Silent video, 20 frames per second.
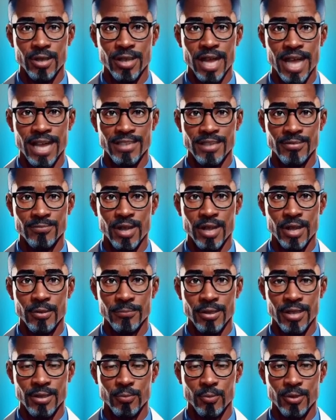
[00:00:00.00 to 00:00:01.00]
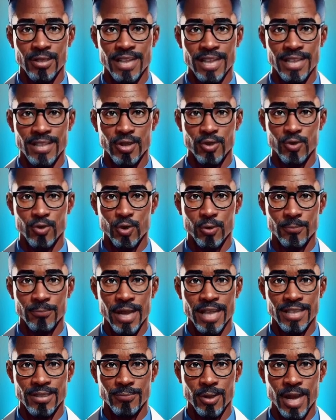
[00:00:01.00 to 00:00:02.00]
They help align development with
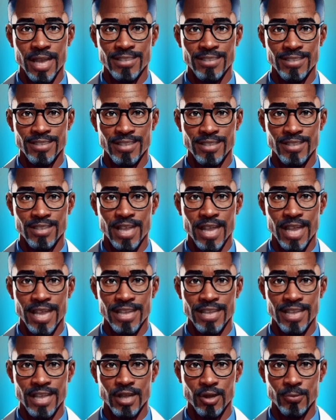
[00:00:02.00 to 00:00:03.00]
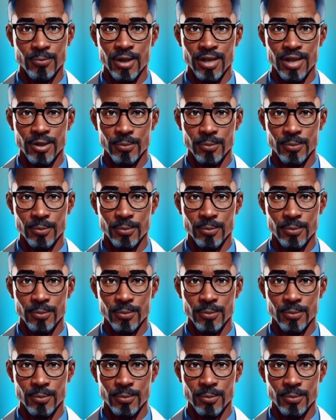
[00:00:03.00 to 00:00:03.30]
industry best practices.